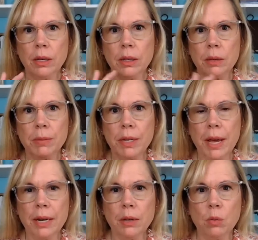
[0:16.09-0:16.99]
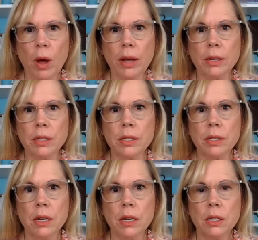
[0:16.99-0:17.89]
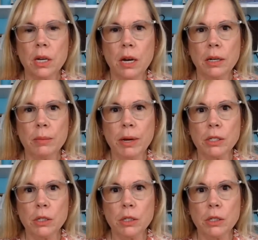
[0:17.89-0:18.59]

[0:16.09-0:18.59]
the beginning was talking about